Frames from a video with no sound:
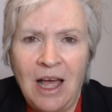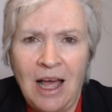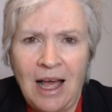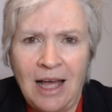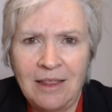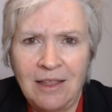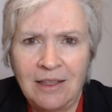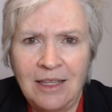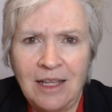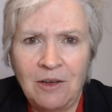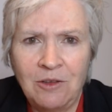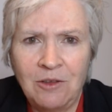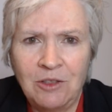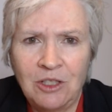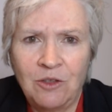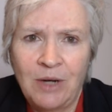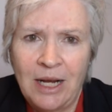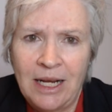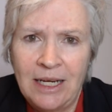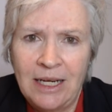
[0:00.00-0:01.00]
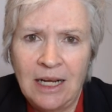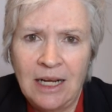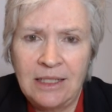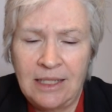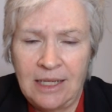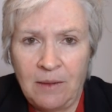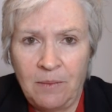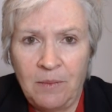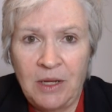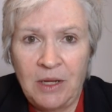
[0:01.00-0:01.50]
I thought that was a great
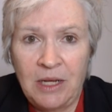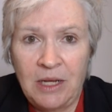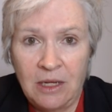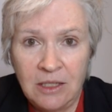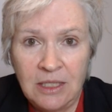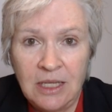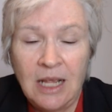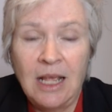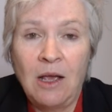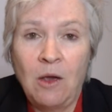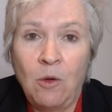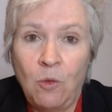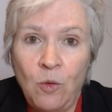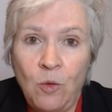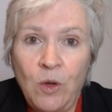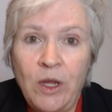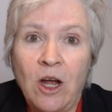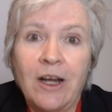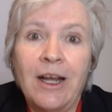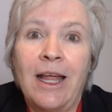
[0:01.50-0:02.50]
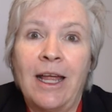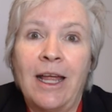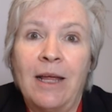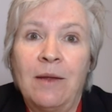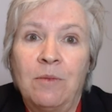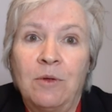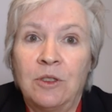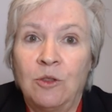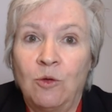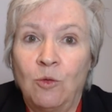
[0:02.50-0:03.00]
idea because we are
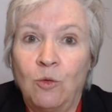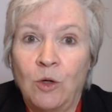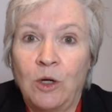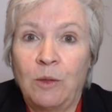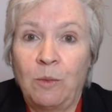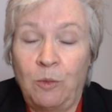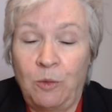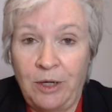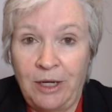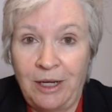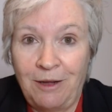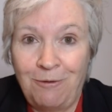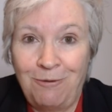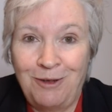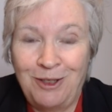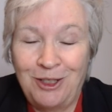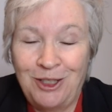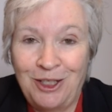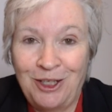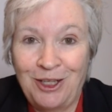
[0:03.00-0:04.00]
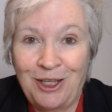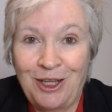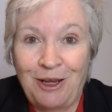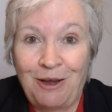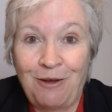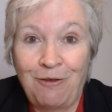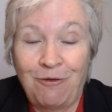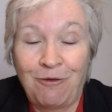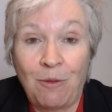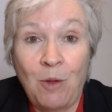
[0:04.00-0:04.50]
able to work pretty
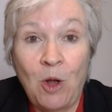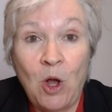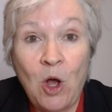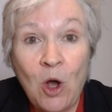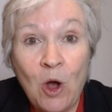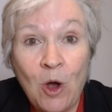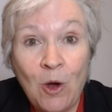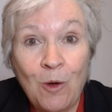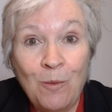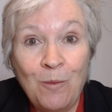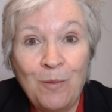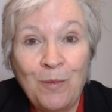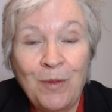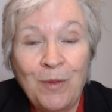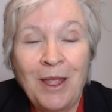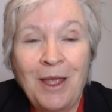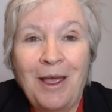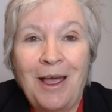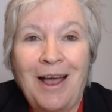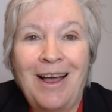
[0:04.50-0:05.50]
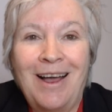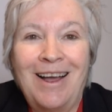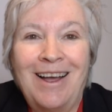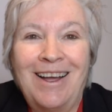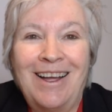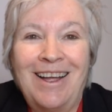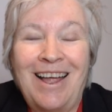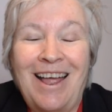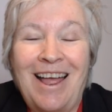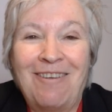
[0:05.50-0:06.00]
efficiently from home
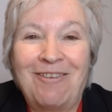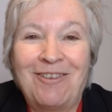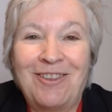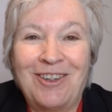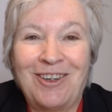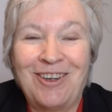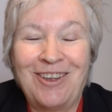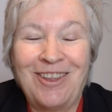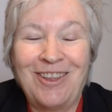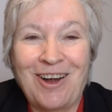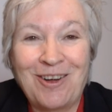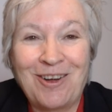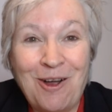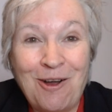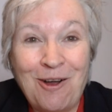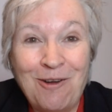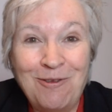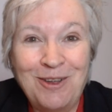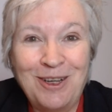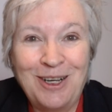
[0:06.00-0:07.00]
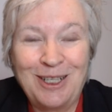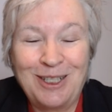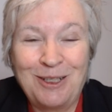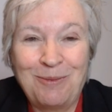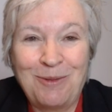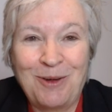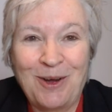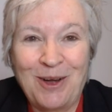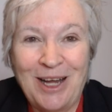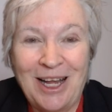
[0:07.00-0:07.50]
after our COVID
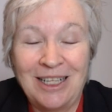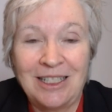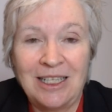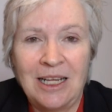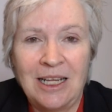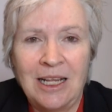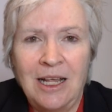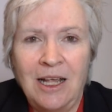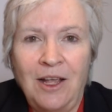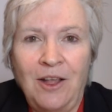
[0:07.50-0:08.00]
experience.